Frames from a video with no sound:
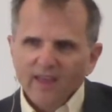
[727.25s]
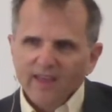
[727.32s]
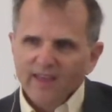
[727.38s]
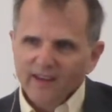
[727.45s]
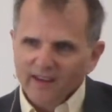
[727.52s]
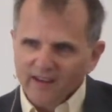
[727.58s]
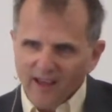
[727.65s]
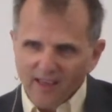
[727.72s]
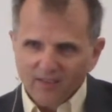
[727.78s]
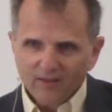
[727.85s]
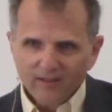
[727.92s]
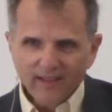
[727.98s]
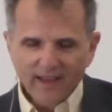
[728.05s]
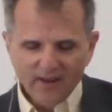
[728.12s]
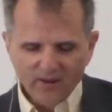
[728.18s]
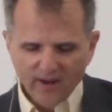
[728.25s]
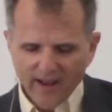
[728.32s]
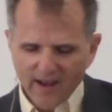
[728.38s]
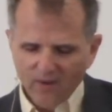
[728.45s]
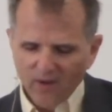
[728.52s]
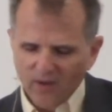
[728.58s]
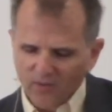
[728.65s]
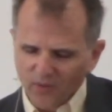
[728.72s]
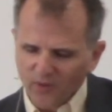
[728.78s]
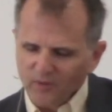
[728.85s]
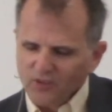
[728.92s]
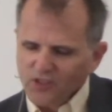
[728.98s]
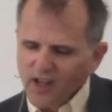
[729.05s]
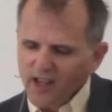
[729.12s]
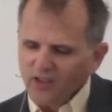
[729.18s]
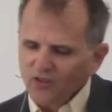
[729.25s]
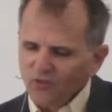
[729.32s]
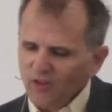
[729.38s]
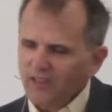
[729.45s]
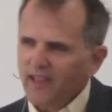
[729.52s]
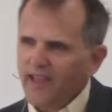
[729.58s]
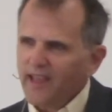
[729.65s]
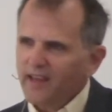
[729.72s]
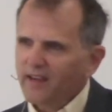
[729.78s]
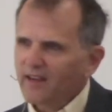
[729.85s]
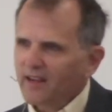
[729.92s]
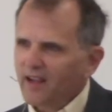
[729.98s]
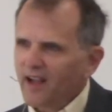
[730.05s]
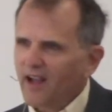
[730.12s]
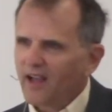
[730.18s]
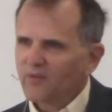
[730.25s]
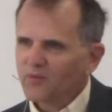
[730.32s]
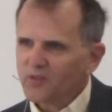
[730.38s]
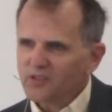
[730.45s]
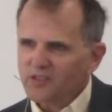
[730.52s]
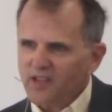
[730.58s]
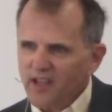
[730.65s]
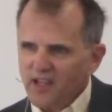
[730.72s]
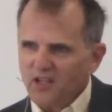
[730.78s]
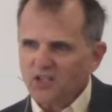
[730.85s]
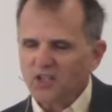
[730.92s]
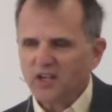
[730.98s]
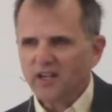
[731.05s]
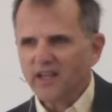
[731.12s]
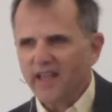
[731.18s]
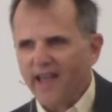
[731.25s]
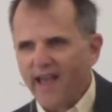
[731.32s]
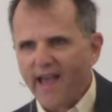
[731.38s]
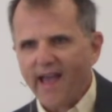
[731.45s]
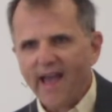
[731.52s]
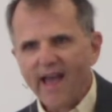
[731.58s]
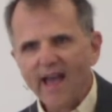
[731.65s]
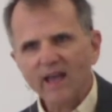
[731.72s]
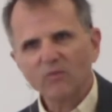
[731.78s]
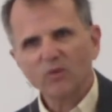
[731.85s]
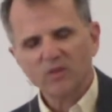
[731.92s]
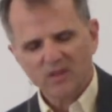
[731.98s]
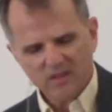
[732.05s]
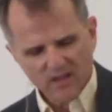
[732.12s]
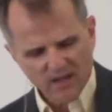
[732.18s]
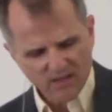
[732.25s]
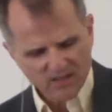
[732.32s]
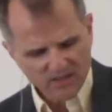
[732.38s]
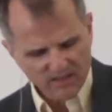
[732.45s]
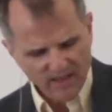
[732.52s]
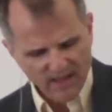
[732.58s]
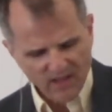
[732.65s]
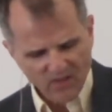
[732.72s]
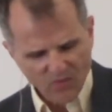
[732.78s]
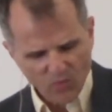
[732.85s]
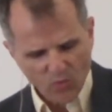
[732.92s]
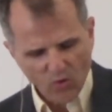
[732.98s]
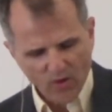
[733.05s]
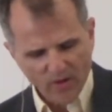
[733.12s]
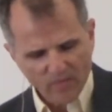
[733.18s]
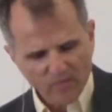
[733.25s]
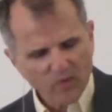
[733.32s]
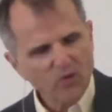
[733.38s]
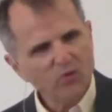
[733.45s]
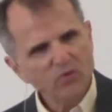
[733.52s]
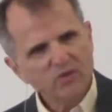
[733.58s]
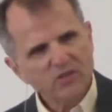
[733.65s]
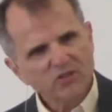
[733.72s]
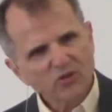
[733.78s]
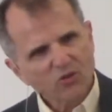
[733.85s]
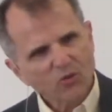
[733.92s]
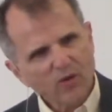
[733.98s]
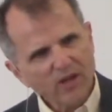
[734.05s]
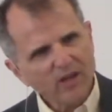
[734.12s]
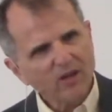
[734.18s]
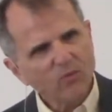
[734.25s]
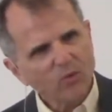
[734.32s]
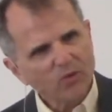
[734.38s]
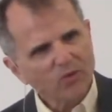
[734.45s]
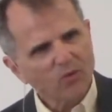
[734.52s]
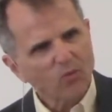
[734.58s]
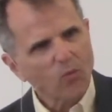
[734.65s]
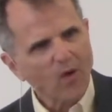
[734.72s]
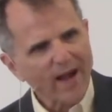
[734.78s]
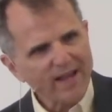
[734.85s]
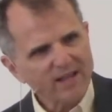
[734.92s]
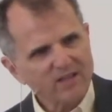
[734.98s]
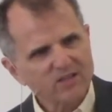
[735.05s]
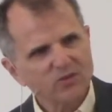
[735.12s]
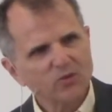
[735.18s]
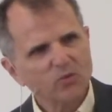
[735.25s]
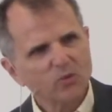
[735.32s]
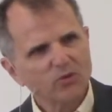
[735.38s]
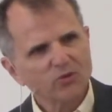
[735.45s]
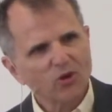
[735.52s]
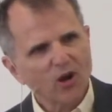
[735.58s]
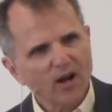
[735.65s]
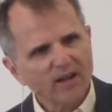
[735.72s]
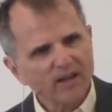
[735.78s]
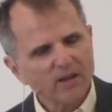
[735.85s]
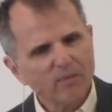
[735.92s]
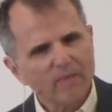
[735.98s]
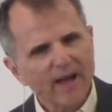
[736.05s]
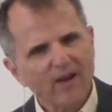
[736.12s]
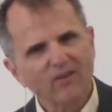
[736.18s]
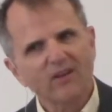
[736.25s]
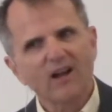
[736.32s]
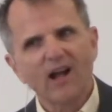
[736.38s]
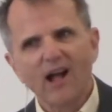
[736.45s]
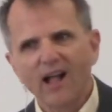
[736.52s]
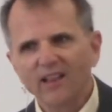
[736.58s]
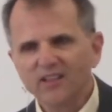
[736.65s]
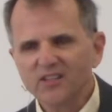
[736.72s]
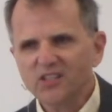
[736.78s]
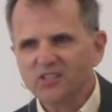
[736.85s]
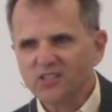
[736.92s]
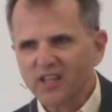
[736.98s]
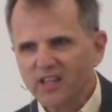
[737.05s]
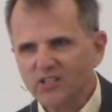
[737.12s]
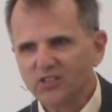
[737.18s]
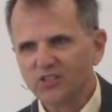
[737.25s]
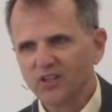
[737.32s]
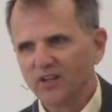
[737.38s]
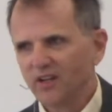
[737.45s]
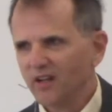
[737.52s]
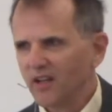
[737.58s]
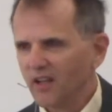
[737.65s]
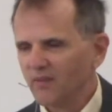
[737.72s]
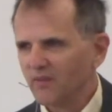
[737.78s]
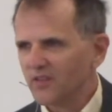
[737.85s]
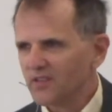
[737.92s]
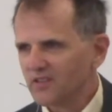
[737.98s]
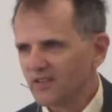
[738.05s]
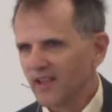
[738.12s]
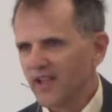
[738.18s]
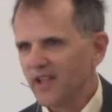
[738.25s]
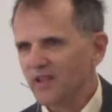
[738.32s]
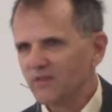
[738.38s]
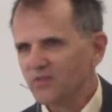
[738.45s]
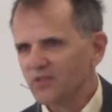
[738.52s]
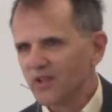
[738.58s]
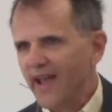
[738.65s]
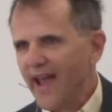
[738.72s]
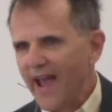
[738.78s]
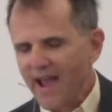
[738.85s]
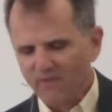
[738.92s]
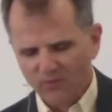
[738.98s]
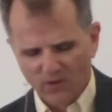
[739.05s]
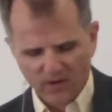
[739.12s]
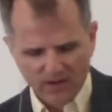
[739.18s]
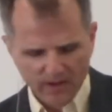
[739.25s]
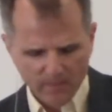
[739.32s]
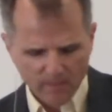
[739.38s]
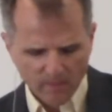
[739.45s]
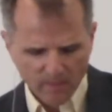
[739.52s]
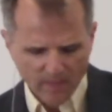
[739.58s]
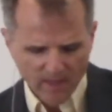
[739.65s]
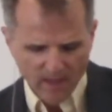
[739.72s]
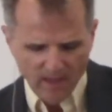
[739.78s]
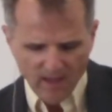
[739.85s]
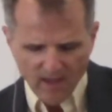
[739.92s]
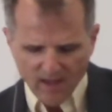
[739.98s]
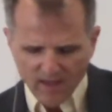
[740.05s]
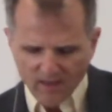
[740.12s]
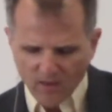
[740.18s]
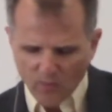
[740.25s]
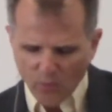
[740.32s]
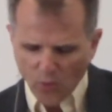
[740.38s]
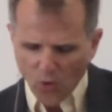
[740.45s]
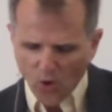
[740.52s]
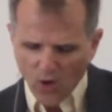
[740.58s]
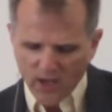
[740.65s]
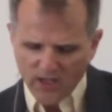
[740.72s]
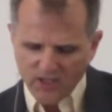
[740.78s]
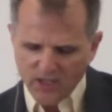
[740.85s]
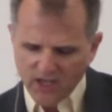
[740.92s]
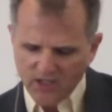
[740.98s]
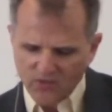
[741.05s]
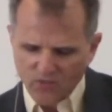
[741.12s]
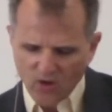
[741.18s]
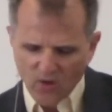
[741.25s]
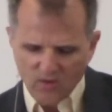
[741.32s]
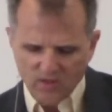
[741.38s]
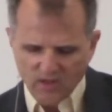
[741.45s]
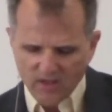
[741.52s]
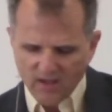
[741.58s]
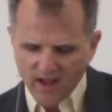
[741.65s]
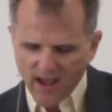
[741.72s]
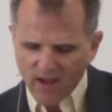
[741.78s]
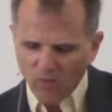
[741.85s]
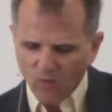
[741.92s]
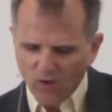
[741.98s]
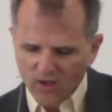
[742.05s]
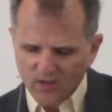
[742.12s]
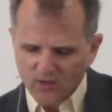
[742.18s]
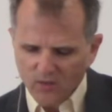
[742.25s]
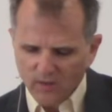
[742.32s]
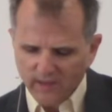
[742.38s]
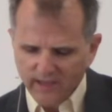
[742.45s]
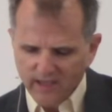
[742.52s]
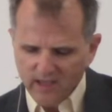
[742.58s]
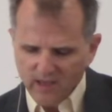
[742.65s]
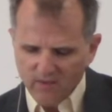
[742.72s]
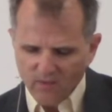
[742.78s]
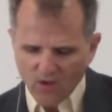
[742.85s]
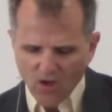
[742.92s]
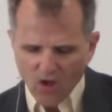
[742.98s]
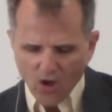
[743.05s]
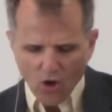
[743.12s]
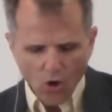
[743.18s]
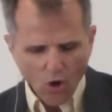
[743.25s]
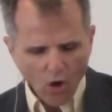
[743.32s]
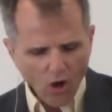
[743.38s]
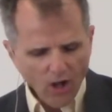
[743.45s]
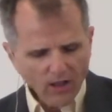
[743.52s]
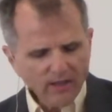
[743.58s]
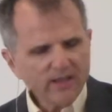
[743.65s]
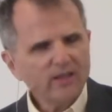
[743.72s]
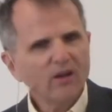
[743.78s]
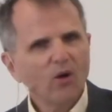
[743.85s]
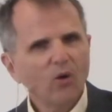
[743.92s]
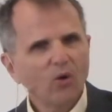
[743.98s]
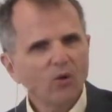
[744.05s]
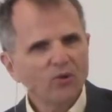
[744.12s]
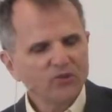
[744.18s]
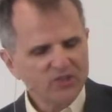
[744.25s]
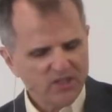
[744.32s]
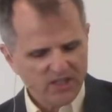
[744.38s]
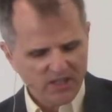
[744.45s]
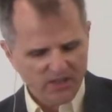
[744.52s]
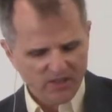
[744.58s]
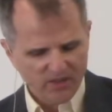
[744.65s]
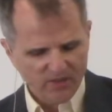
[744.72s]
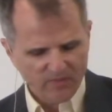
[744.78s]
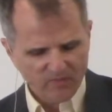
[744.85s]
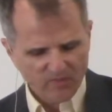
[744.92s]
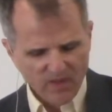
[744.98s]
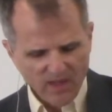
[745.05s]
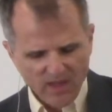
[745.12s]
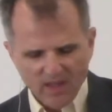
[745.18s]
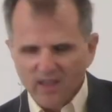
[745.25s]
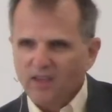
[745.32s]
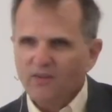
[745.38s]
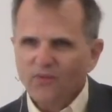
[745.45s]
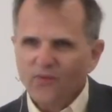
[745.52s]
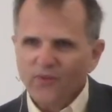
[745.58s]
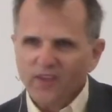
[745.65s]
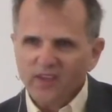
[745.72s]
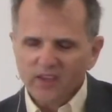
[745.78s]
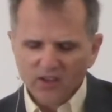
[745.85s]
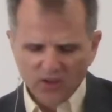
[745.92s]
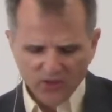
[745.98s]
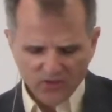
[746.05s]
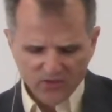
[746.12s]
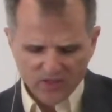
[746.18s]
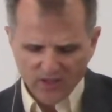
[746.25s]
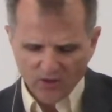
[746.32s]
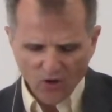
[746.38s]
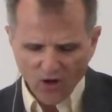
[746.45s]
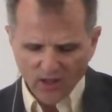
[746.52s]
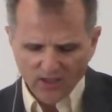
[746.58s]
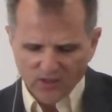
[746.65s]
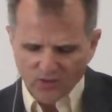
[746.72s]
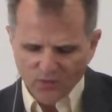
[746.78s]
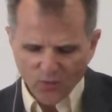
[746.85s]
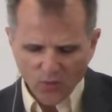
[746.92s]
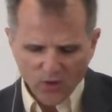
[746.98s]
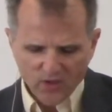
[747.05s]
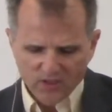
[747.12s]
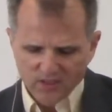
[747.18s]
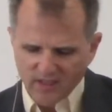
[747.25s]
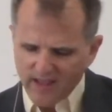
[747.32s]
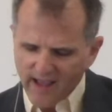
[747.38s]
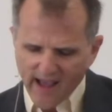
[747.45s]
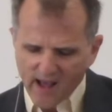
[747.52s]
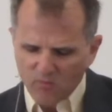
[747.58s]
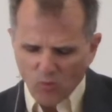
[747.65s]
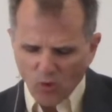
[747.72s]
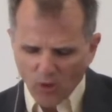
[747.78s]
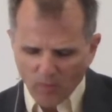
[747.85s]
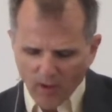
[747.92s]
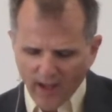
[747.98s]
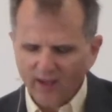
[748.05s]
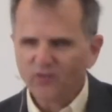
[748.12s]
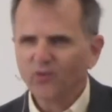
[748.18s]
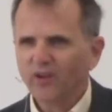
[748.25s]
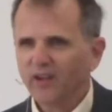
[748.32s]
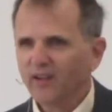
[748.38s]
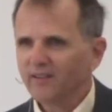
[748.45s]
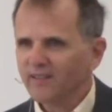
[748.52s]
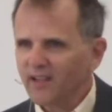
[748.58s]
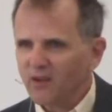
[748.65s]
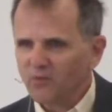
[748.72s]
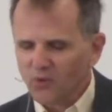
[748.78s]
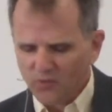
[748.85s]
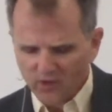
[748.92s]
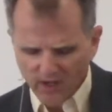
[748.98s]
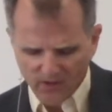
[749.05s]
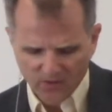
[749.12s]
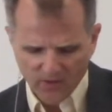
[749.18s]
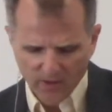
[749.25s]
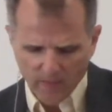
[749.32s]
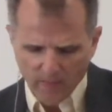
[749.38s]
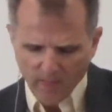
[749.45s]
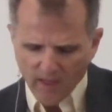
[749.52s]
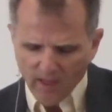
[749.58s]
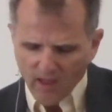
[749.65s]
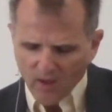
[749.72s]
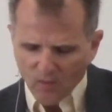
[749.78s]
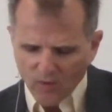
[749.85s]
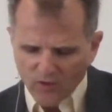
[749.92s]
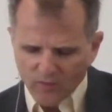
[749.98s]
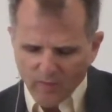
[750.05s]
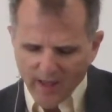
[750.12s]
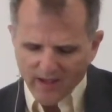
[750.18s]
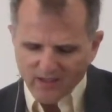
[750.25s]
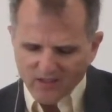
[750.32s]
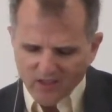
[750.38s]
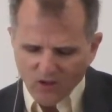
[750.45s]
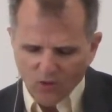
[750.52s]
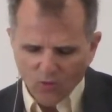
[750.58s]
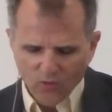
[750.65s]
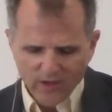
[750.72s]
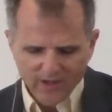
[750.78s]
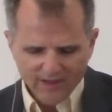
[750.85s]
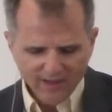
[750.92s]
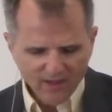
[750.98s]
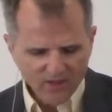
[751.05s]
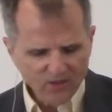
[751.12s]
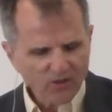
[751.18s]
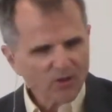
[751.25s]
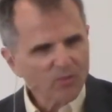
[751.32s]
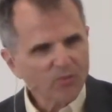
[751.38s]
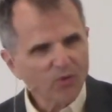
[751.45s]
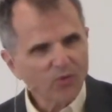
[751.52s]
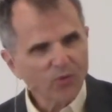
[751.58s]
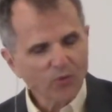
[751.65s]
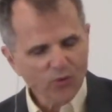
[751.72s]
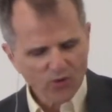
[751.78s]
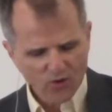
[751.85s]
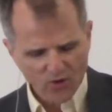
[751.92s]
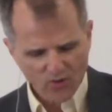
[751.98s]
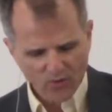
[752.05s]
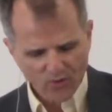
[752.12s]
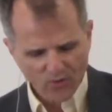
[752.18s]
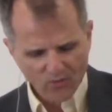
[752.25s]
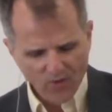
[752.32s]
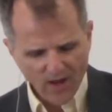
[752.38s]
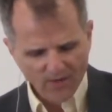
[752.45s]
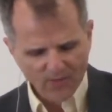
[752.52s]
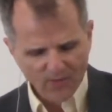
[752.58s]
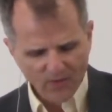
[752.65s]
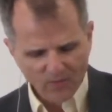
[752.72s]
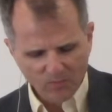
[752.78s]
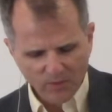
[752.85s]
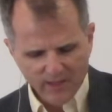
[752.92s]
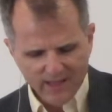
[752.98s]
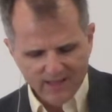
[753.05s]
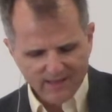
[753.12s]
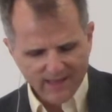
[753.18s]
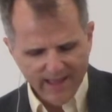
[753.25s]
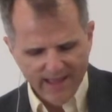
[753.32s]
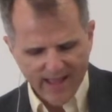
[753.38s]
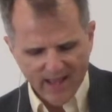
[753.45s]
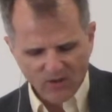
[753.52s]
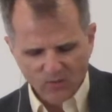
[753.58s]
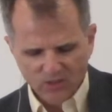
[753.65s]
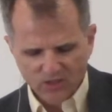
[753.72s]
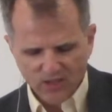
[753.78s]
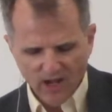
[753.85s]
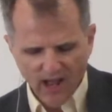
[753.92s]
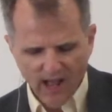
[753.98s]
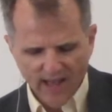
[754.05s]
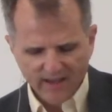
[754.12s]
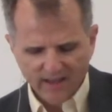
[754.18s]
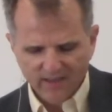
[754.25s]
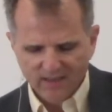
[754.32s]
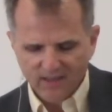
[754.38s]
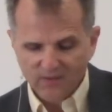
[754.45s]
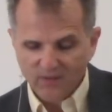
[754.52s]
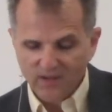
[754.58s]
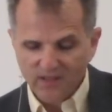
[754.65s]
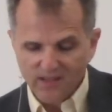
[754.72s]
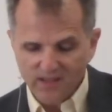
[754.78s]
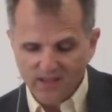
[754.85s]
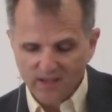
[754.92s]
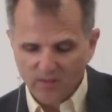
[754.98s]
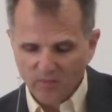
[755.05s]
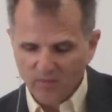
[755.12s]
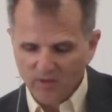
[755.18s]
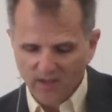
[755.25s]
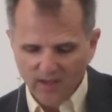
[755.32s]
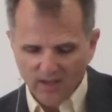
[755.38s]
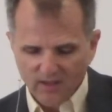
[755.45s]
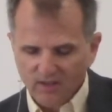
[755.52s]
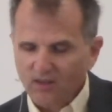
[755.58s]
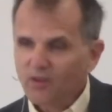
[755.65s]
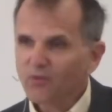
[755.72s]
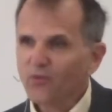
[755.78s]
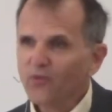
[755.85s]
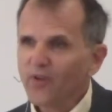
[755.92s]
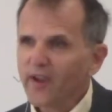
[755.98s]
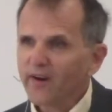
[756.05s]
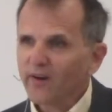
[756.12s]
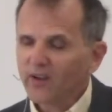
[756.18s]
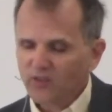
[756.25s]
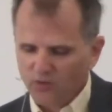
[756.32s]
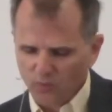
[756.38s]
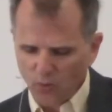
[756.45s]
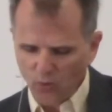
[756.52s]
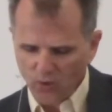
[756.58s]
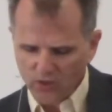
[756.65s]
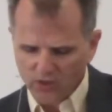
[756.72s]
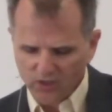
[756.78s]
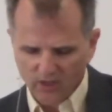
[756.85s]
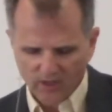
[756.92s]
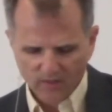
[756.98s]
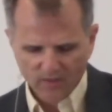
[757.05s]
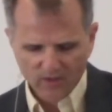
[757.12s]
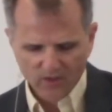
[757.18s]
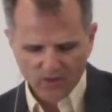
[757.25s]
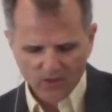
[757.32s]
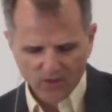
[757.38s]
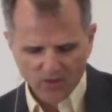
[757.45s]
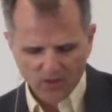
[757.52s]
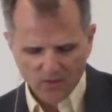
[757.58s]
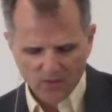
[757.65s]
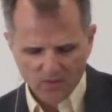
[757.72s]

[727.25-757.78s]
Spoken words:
In another letter, however, Chase related a conversation he had with a young slave boy who disagreed with the whites who were talking about colonization of the slaves to Africa. The boy, Chase wrote, did not want to leave all he holds dear. He feels in all its force the amor patria, love of country, which makes the Greenlander prefer the rough and bleak land which God hath given him to the fairest portion of the earth.